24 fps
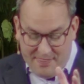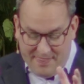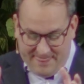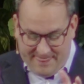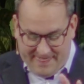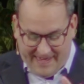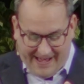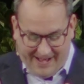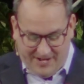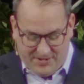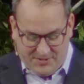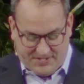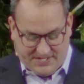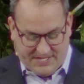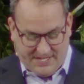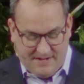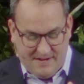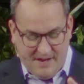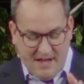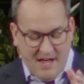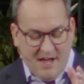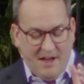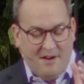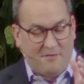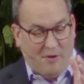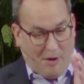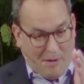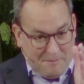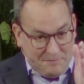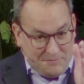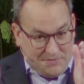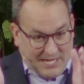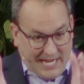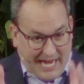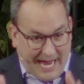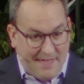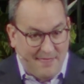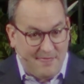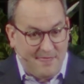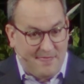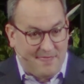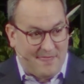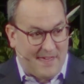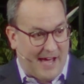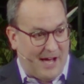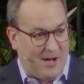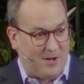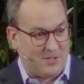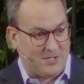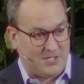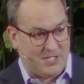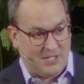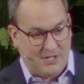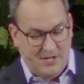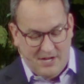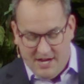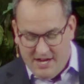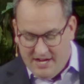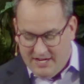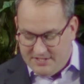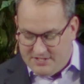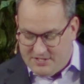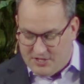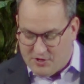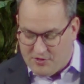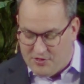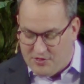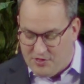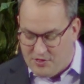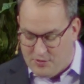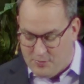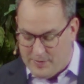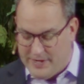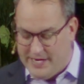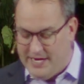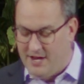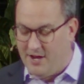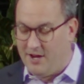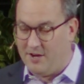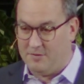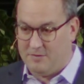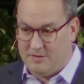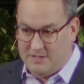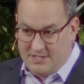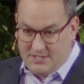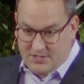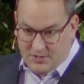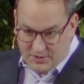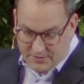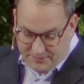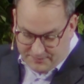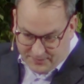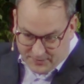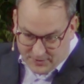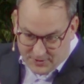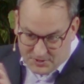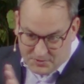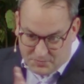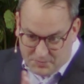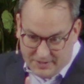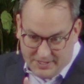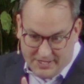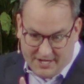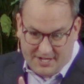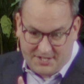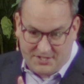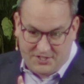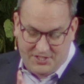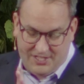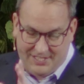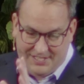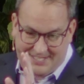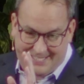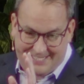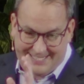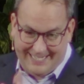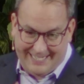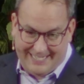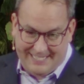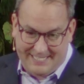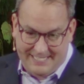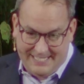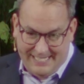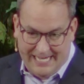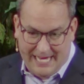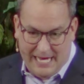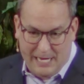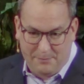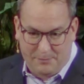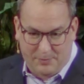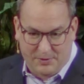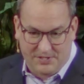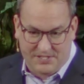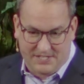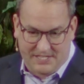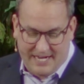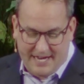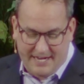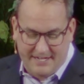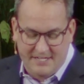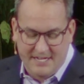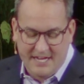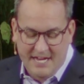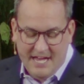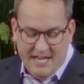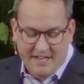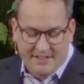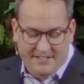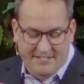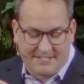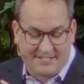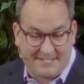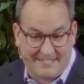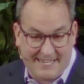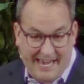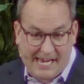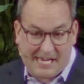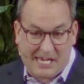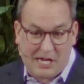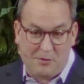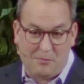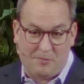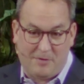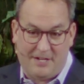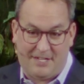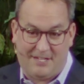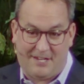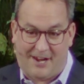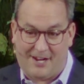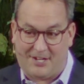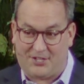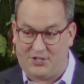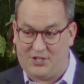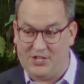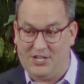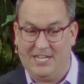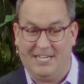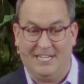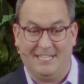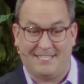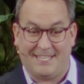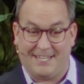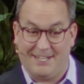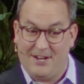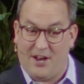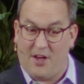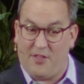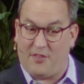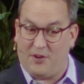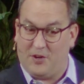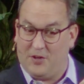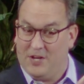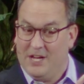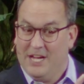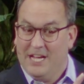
thousand, from ten thousand to three hundred. So the first reduction is sixty-eight percent. The second reduction is another